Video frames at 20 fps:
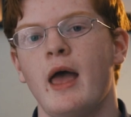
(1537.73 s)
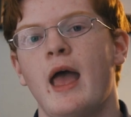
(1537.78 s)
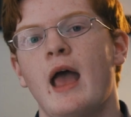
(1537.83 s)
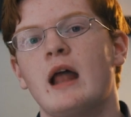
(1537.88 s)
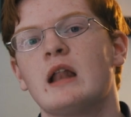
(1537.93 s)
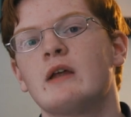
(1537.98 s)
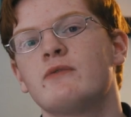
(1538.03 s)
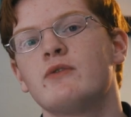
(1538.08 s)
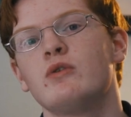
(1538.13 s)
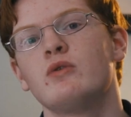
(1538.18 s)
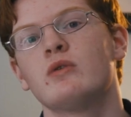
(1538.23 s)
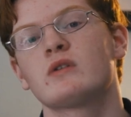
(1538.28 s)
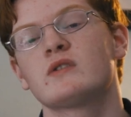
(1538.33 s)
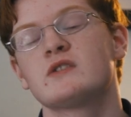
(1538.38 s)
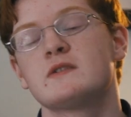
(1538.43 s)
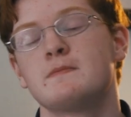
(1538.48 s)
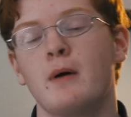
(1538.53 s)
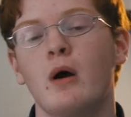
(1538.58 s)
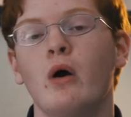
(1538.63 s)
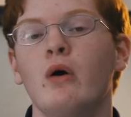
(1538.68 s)
And if you
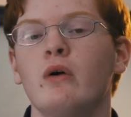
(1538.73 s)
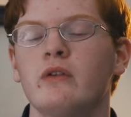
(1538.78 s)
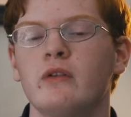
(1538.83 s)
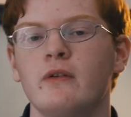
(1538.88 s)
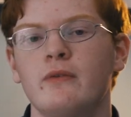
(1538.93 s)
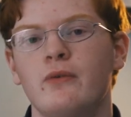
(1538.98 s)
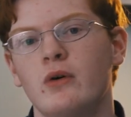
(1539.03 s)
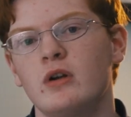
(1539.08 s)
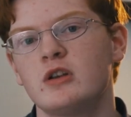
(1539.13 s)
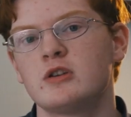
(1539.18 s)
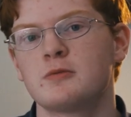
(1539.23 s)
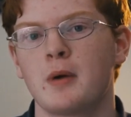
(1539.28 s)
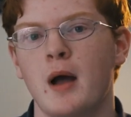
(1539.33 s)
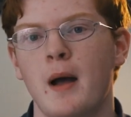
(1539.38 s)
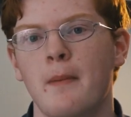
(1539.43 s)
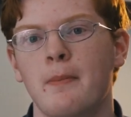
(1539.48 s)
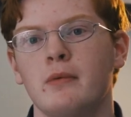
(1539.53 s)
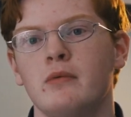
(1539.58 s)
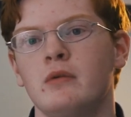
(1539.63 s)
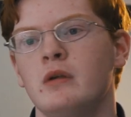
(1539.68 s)
expose the footage
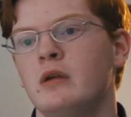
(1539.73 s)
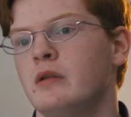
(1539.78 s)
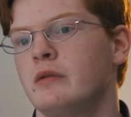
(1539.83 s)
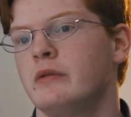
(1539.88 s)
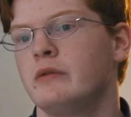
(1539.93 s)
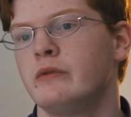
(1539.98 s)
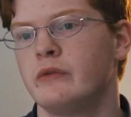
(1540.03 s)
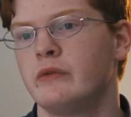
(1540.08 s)
properly,